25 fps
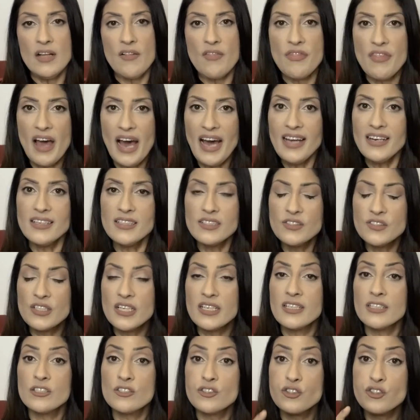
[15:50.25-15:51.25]
That is
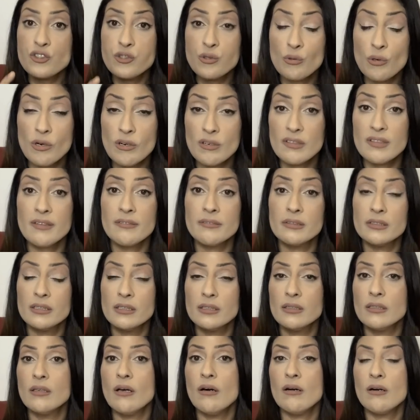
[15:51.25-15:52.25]
an extraordinarily
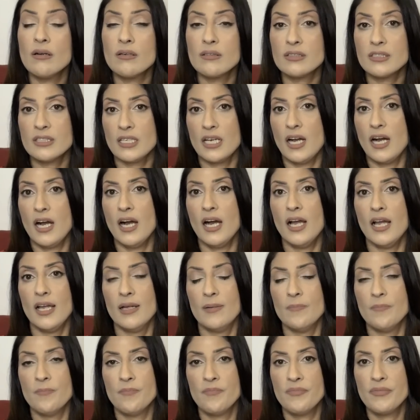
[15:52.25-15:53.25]
long
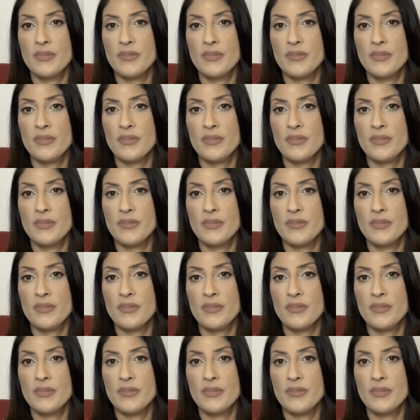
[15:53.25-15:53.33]
time